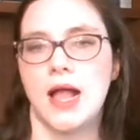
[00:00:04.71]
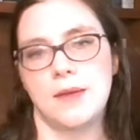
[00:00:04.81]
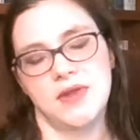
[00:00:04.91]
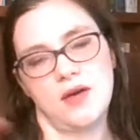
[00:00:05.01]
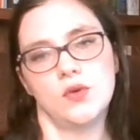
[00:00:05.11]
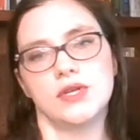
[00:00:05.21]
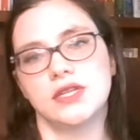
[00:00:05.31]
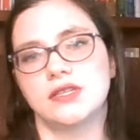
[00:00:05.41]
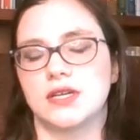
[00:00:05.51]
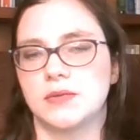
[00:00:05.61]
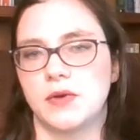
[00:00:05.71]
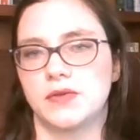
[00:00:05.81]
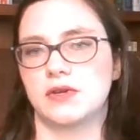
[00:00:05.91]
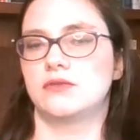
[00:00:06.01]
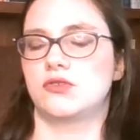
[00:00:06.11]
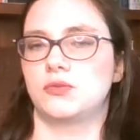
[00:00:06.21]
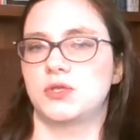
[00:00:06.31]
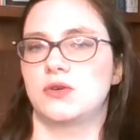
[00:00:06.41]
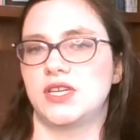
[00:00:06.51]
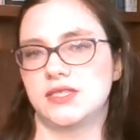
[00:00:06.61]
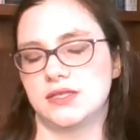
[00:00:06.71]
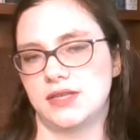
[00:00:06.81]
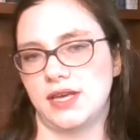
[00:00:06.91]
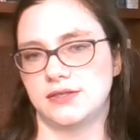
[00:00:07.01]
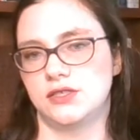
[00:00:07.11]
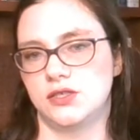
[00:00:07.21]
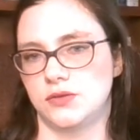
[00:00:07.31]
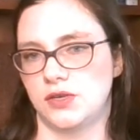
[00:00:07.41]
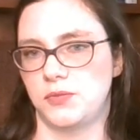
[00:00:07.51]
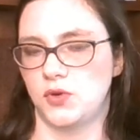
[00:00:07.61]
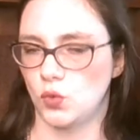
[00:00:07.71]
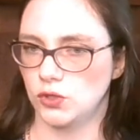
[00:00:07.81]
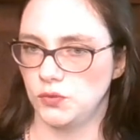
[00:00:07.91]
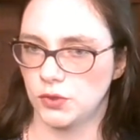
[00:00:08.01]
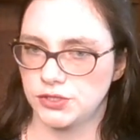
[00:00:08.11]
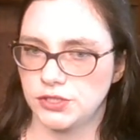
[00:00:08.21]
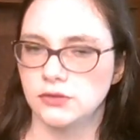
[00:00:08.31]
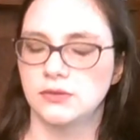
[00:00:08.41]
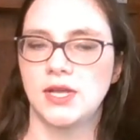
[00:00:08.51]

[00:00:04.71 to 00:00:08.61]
and now we're going to talk about the conscription crisis as it shows up in World War II.